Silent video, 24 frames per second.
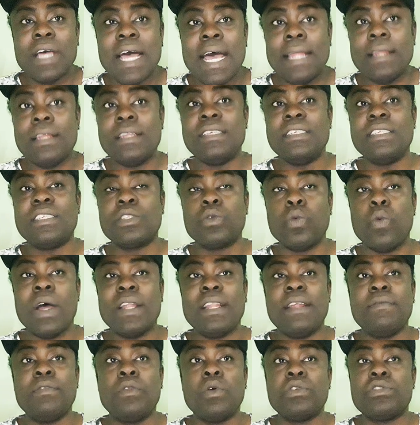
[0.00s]
to at least
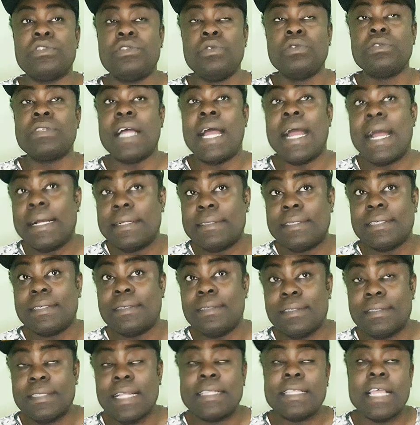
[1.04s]
one of those news
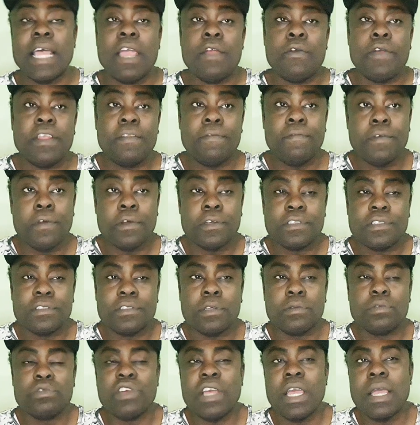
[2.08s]
articles that I read, viewers and
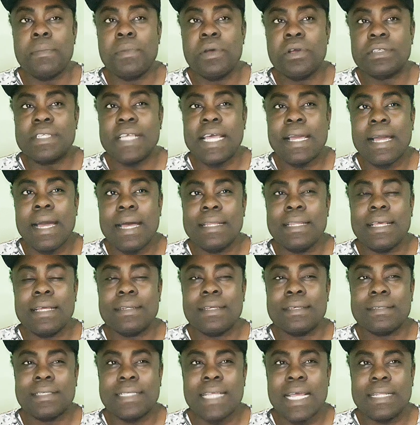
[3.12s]
subscribers, I got the
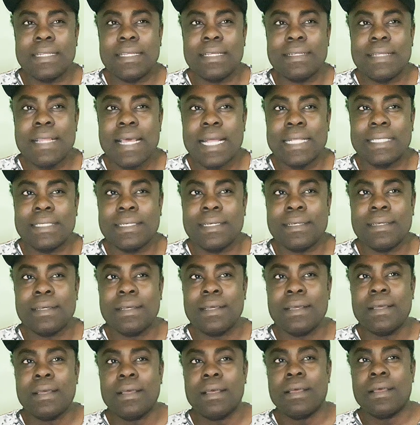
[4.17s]
understanding that
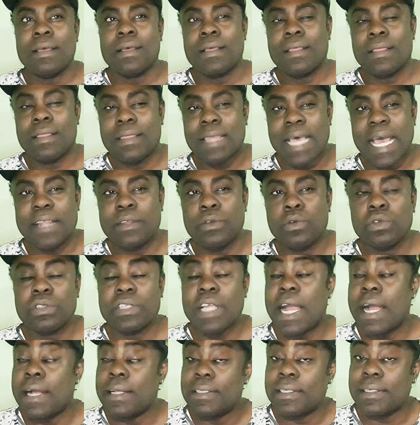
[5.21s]
that news
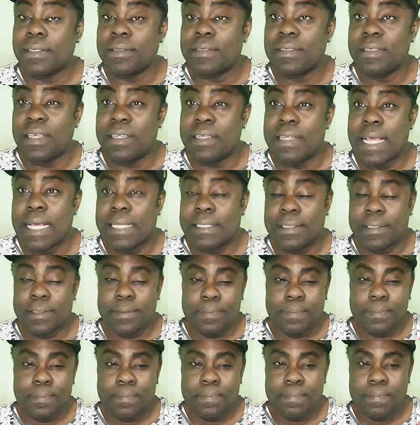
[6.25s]
article said that
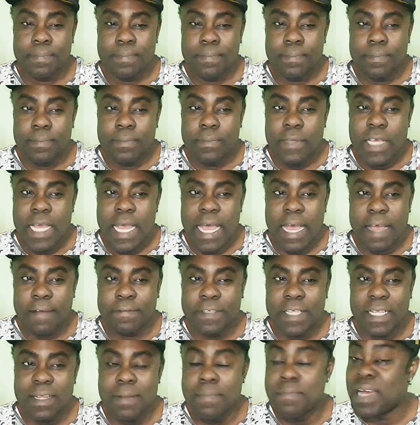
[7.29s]

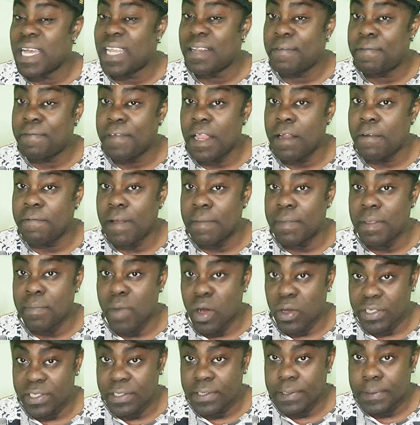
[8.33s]
after the man fell from the
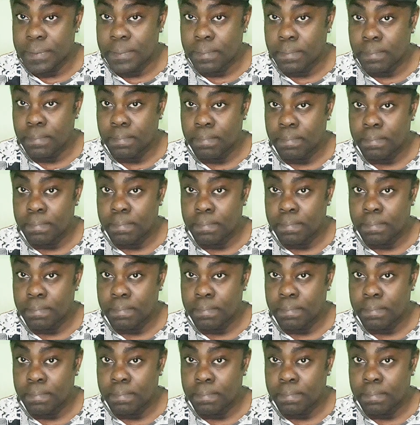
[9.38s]
bus,